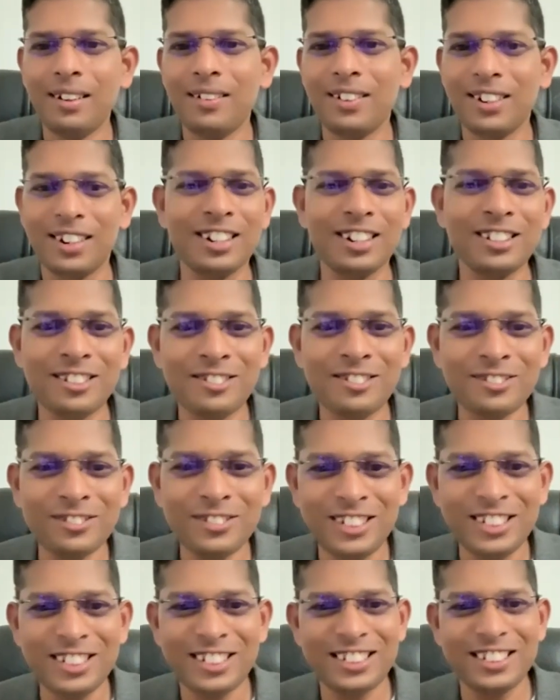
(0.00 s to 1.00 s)
What are the
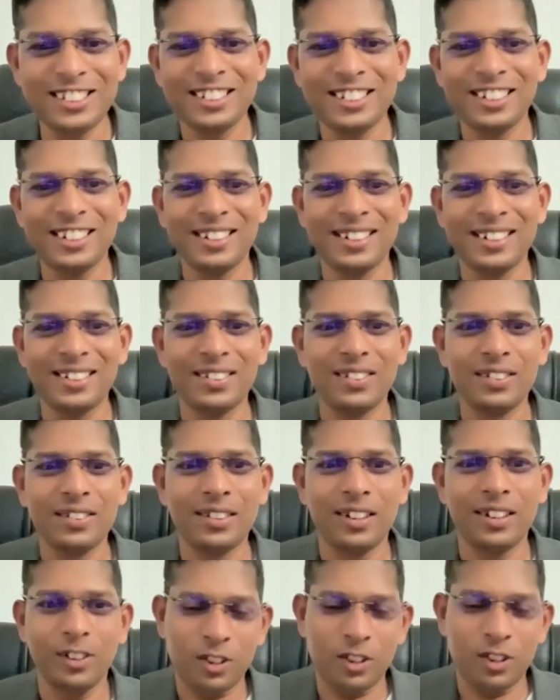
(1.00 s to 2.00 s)
roots?
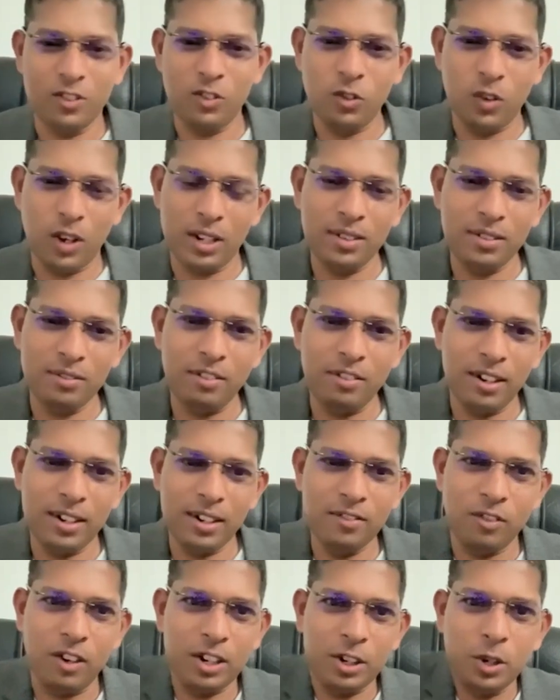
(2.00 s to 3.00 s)
Or
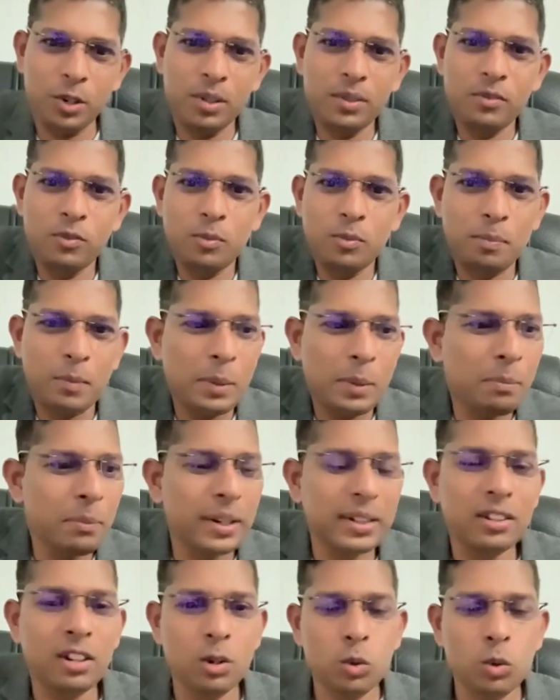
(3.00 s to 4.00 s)
what do you mean
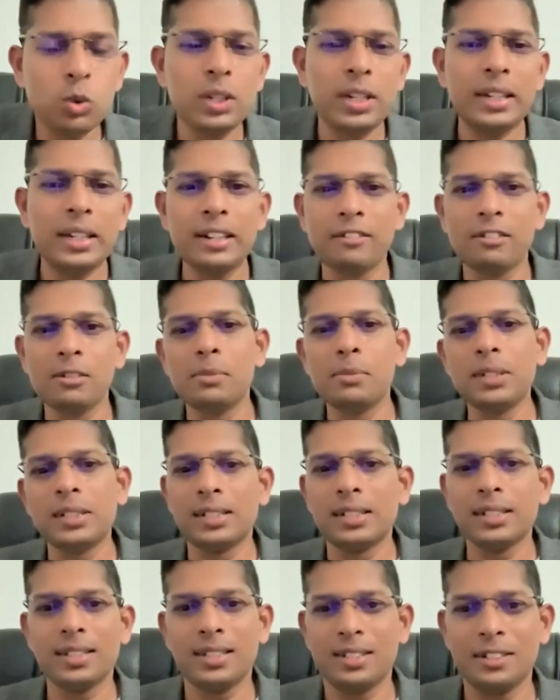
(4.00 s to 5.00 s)
by the root in our
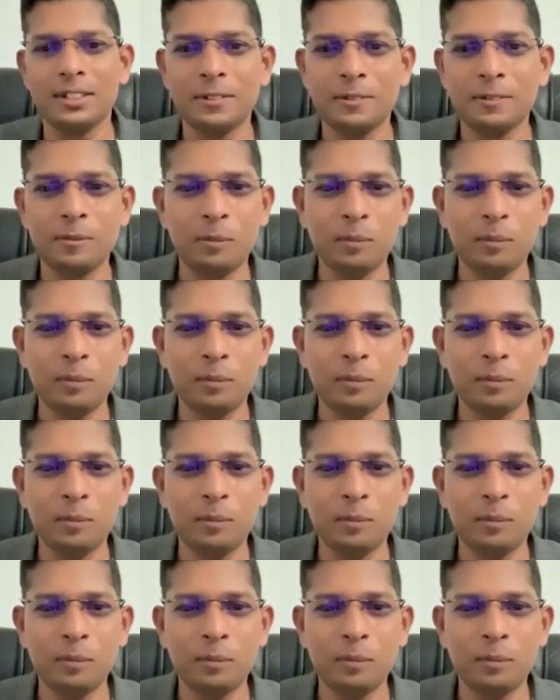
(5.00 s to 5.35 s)
business?